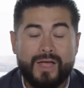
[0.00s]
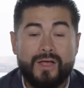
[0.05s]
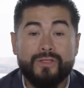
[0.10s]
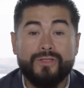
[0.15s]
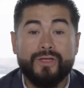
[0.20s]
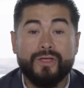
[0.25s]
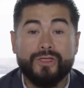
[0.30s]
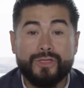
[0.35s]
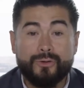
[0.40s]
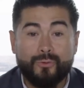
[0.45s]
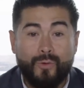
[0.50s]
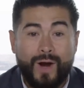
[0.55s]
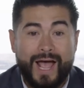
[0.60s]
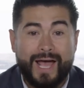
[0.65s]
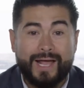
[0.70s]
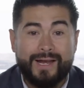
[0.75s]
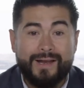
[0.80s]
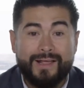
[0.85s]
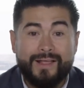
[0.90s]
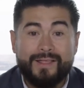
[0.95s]
The
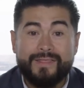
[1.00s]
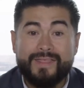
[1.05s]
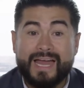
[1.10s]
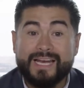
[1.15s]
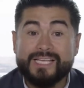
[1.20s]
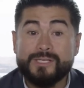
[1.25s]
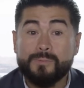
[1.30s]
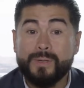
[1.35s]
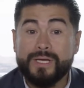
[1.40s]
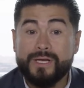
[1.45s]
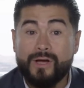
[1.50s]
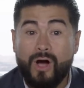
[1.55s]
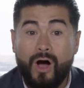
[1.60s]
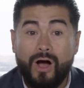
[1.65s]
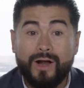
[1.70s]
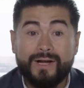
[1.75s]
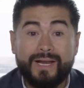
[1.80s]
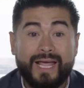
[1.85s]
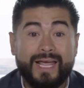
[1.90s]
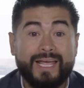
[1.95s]
threat that is
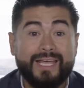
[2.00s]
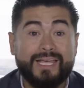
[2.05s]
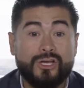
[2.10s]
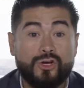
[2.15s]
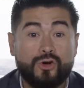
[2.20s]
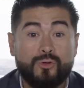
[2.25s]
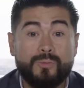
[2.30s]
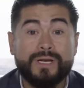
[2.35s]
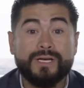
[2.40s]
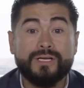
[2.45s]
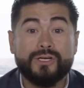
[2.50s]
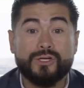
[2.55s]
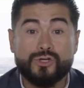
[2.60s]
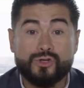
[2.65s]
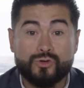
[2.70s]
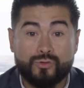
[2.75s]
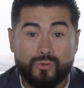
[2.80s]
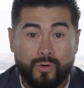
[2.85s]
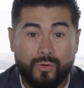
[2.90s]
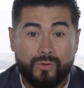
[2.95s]
beyond a human
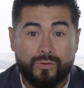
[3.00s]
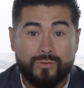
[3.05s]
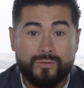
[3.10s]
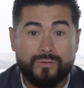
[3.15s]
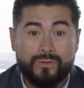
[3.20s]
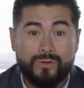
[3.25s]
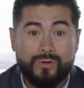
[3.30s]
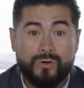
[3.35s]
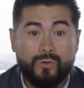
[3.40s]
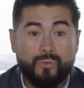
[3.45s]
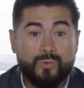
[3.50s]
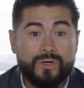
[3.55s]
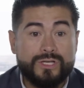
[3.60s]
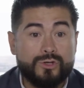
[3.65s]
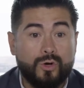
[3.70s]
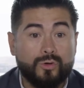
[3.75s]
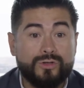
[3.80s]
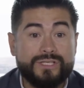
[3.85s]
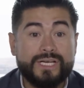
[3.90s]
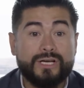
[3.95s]
control,
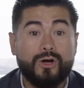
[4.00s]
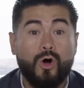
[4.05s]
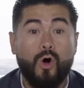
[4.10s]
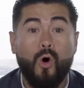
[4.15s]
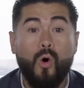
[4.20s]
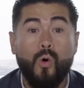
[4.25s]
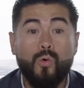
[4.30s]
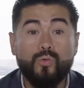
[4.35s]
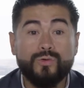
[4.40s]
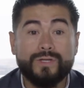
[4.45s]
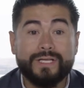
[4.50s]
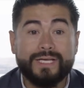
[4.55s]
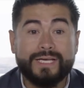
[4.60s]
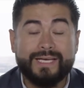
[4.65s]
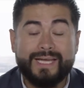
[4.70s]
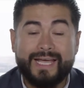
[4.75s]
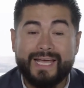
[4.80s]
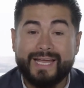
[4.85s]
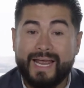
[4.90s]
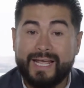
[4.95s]
resulting
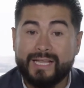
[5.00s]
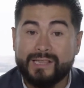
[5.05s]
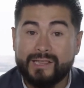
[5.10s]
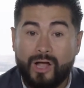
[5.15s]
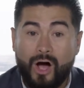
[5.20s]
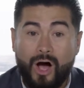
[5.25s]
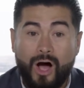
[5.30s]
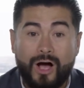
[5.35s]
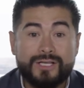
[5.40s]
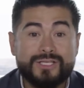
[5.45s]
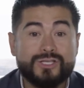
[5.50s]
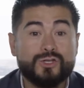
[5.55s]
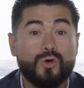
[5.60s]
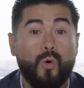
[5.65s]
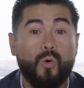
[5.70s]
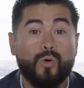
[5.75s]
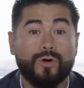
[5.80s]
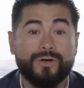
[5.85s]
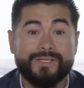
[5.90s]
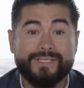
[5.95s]
only in a loss
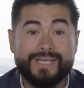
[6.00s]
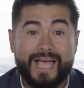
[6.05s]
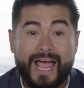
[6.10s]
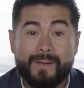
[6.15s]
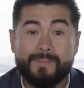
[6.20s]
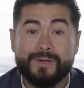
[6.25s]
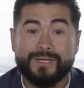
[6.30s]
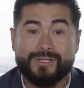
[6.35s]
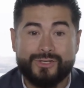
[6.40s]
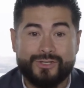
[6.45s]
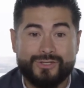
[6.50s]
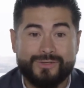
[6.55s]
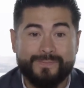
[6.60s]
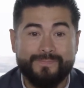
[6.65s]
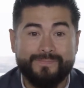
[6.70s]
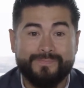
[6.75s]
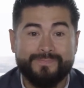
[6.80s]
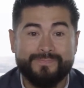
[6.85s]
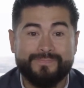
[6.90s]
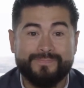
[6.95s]
or damage.
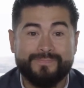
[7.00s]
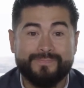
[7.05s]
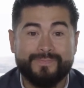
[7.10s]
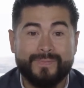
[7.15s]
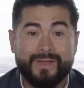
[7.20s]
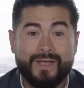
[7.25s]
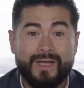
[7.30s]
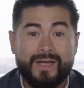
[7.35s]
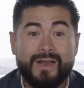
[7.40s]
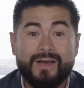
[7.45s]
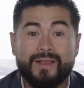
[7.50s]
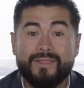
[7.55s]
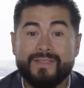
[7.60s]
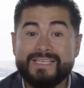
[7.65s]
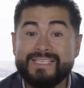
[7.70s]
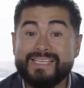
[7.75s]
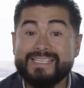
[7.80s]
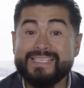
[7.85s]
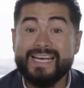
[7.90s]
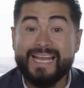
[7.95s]
Now,
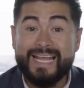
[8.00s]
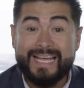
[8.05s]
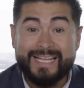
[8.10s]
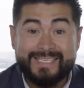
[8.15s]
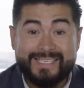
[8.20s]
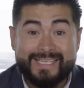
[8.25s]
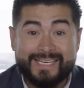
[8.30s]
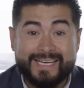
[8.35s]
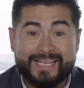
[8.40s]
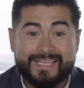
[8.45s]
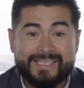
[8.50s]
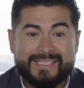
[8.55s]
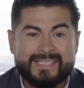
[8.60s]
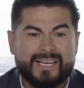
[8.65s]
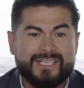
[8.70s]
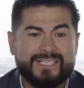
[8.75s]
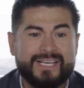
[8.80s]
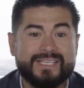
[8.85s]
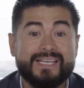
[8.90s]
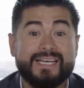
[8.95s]
this is an incident
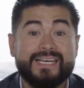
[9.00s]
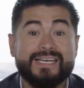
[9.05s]
such as a